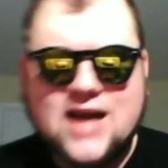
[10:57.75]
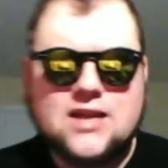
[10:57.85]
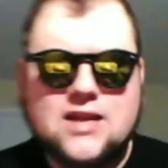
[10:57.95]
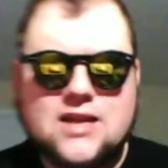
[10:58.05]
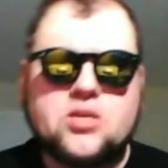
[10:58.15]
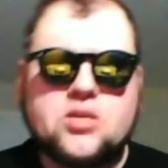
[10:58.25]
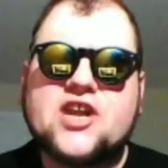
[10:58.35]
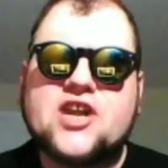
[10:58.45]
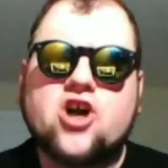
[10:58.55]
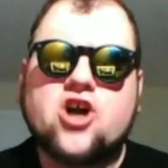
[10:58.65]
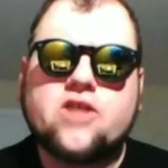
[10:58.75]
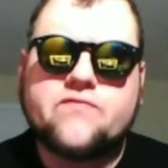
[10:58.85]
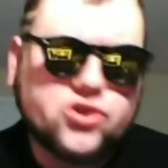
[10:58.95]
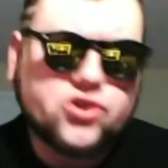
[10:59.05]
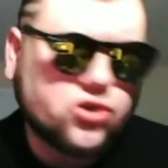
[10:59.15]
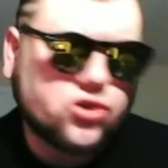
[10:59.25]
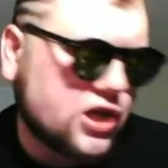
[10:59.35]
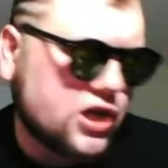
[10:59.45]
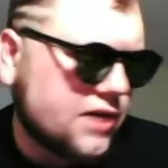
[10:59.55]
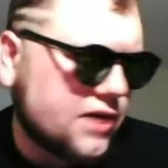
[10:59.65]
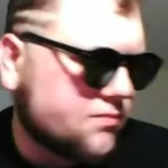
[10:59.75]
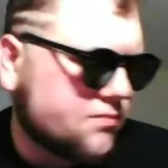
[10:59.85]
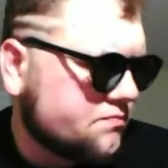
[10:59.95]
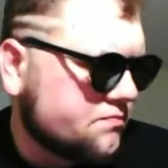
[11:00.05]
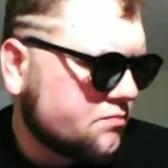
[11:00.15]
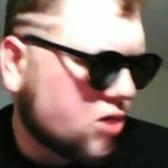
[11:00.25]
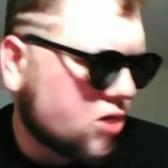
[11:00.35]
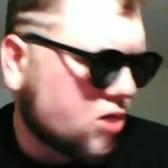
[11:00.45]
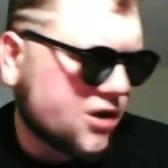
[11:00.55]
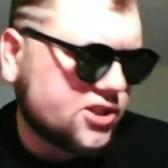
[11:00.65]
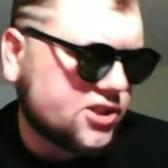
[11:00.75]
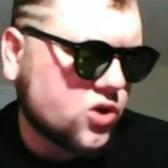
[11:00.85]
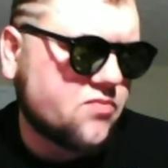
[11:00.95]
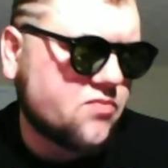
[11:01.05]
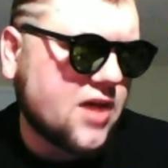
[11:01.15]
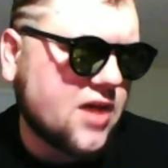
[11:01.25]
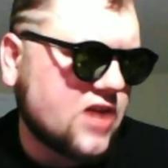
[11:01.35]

but not an artificial market choice based